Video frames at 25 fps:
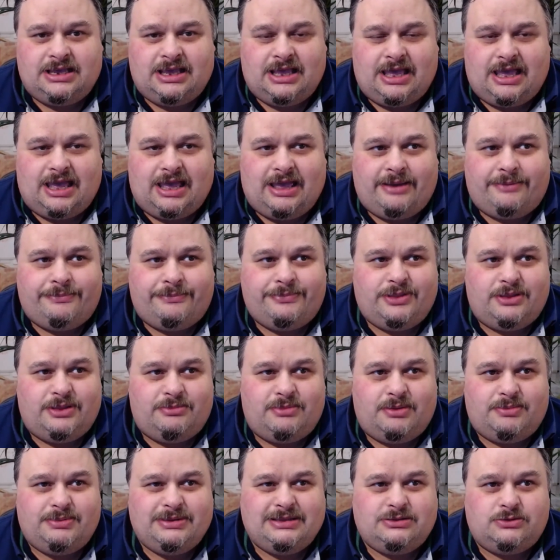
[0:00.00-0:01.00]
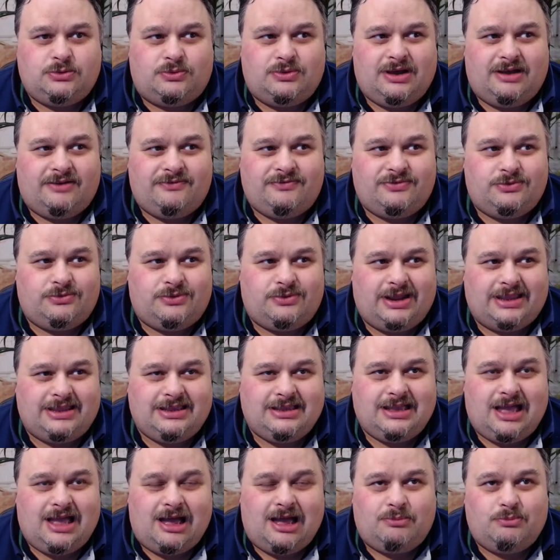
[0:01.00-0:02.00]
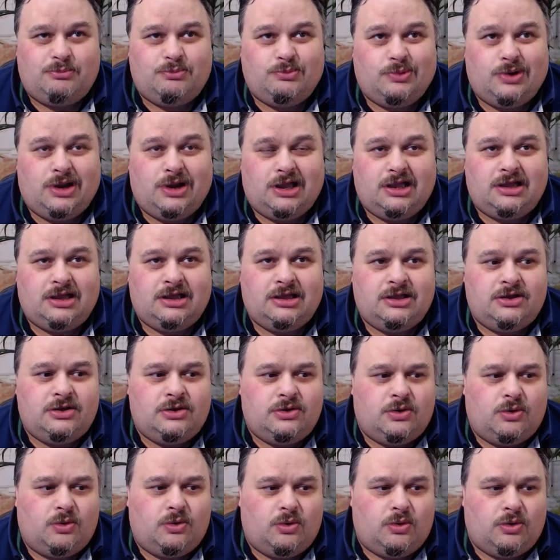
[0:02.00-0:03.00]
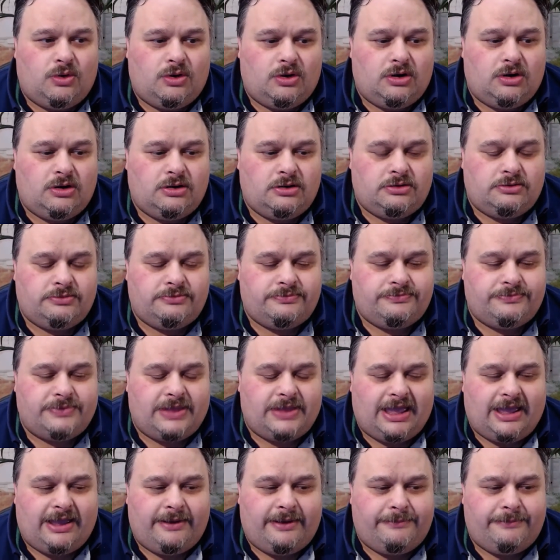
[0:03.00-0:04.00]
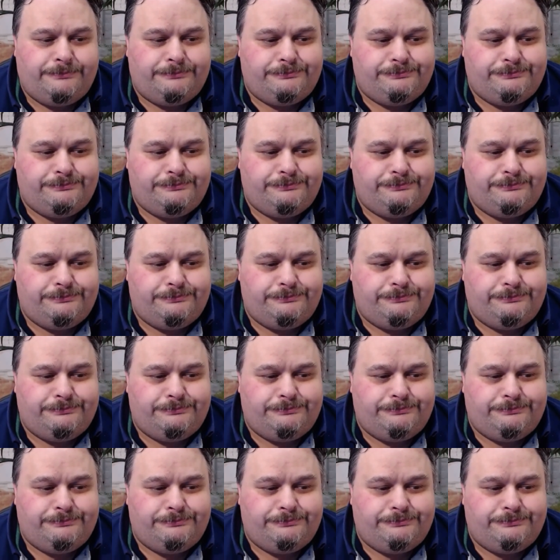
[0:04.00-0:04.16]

They maybe don't have the right camera, or, they're